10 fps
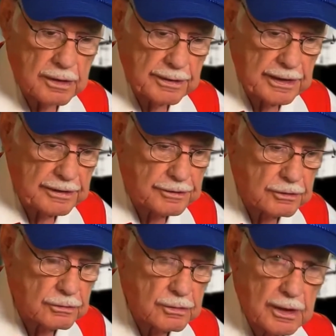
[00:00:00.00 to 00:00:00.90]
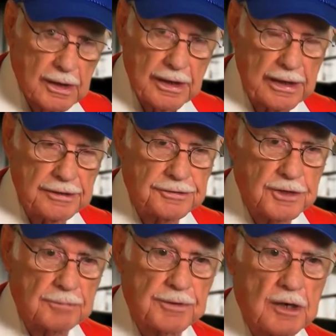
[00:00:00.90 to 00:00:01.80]
could he do? He
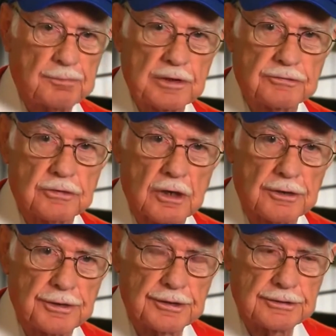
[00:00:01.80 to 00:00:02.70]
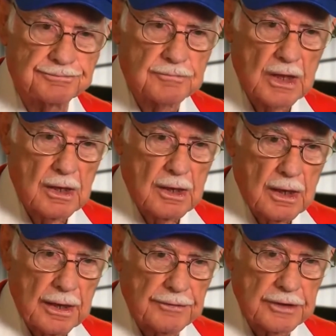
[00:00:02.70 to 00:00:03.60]
jumped up and saluted.
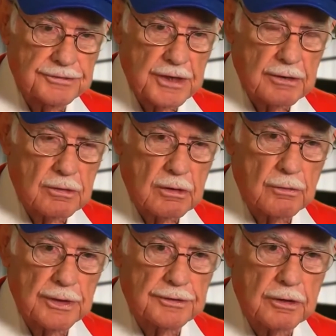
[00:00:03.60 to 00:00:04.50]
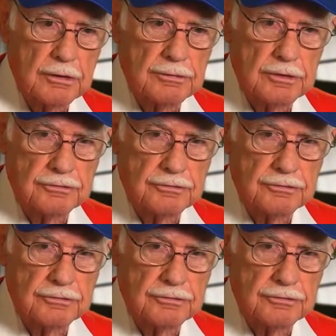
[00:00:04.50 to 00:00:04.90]
And the general returned the